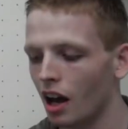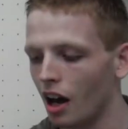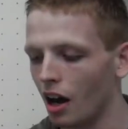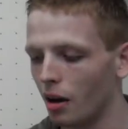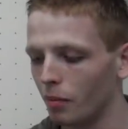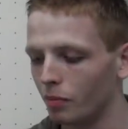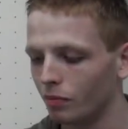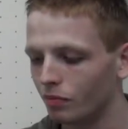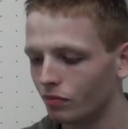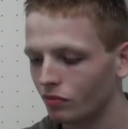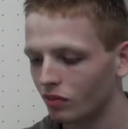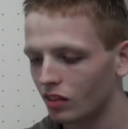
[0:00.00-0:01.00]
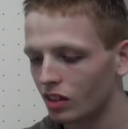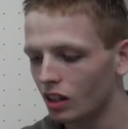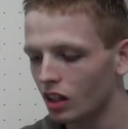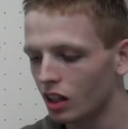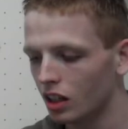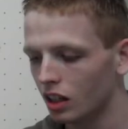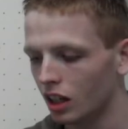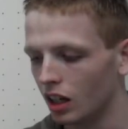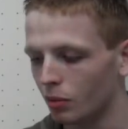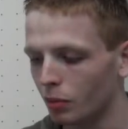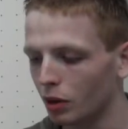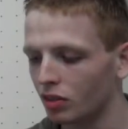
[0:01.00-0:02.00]

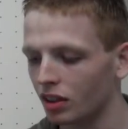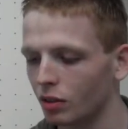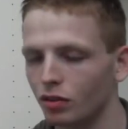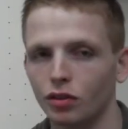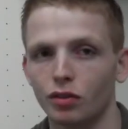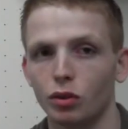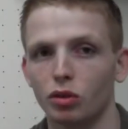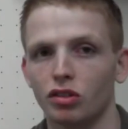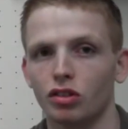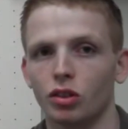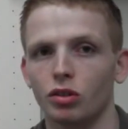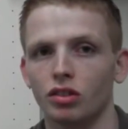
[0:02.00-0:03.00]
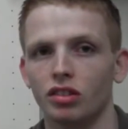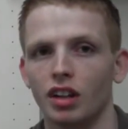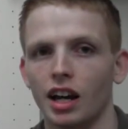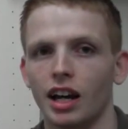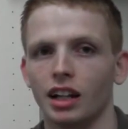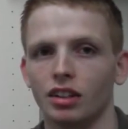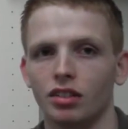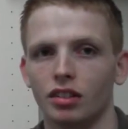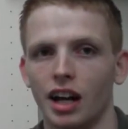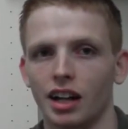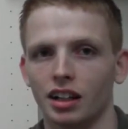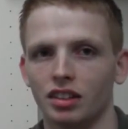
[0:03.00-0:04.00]
Both schemes, 54 St John's and
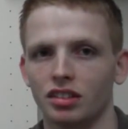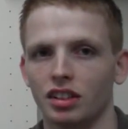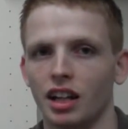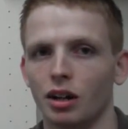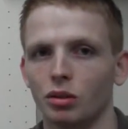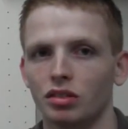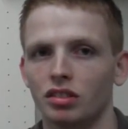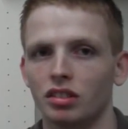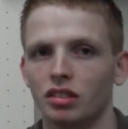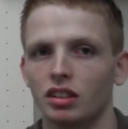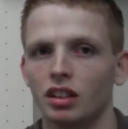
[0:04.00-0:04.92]
Atkinson House.